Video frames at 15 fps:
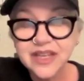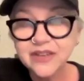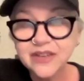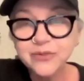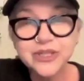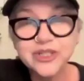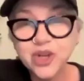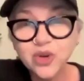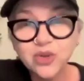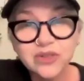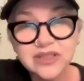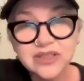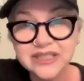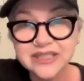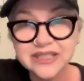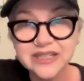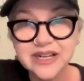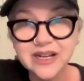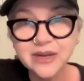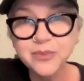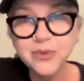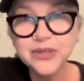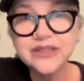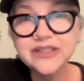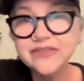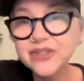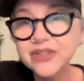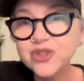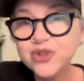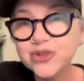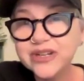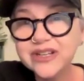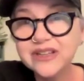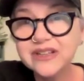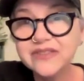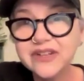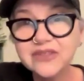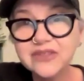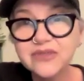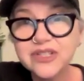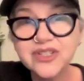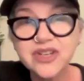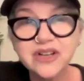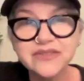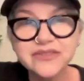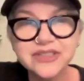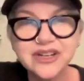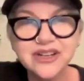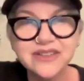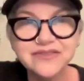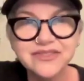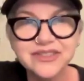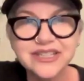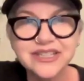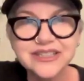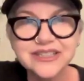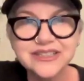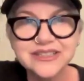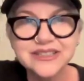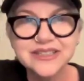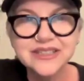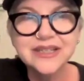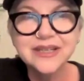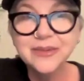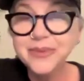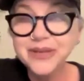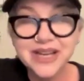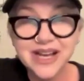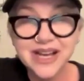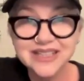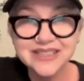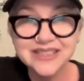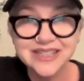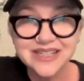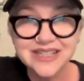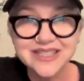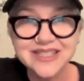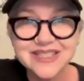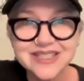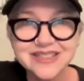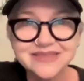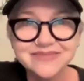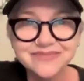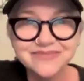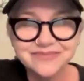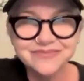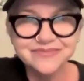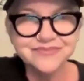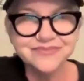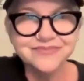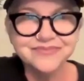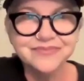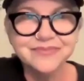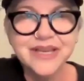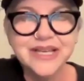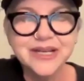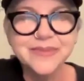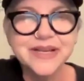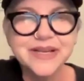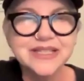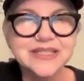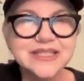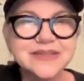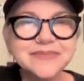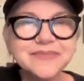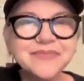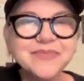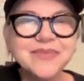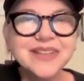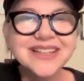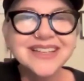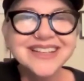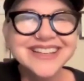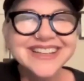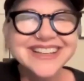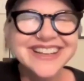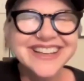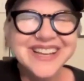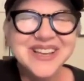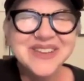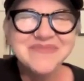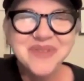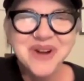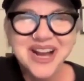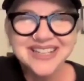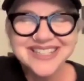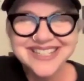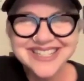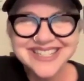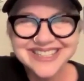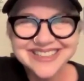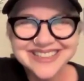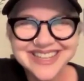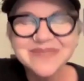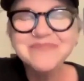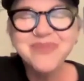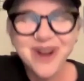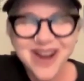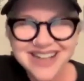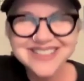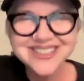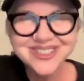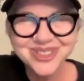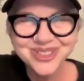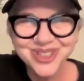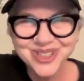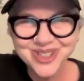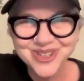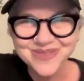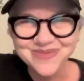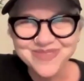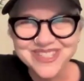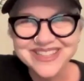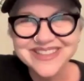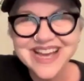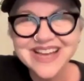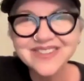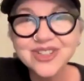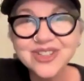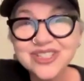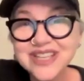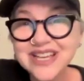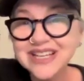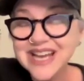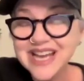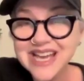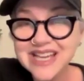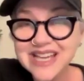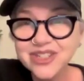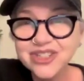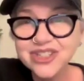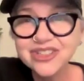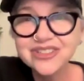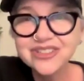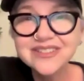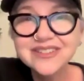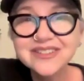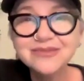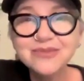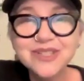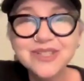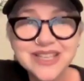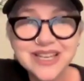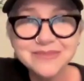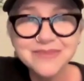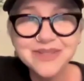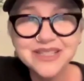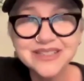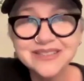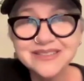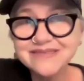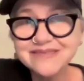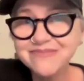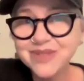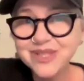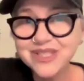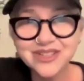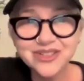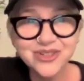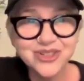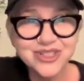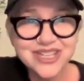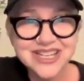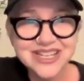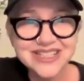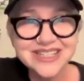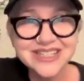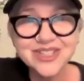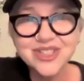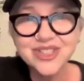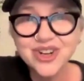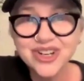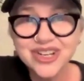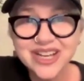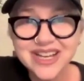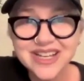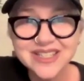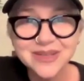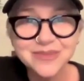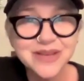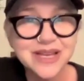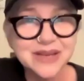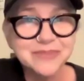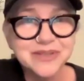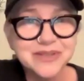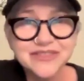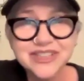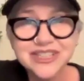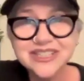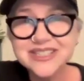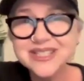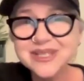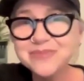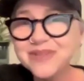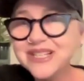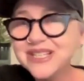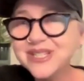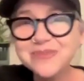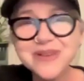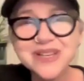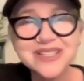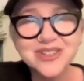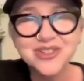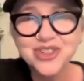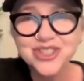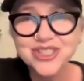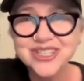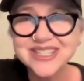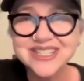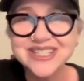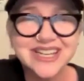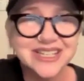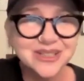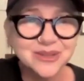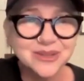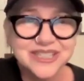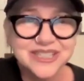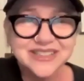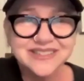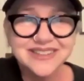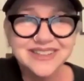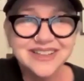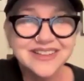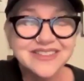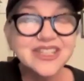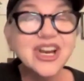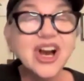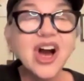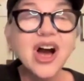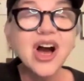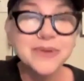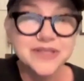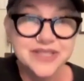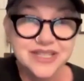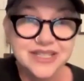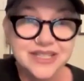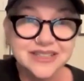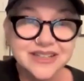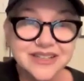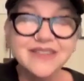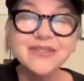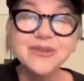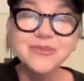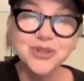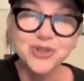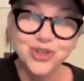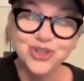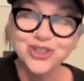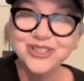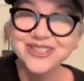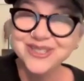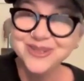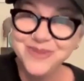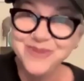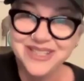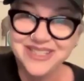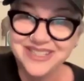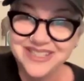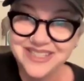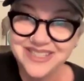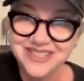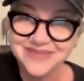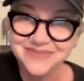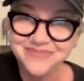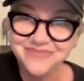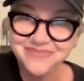If we don't clean it up, we leave a trail of unresolved conflict behind us. Make amends. In practical terms, that looks like anger, resentment, misunderstanding, sarcasm, ambivalence, mixed messages, entanglement, the opposite of emotional independence.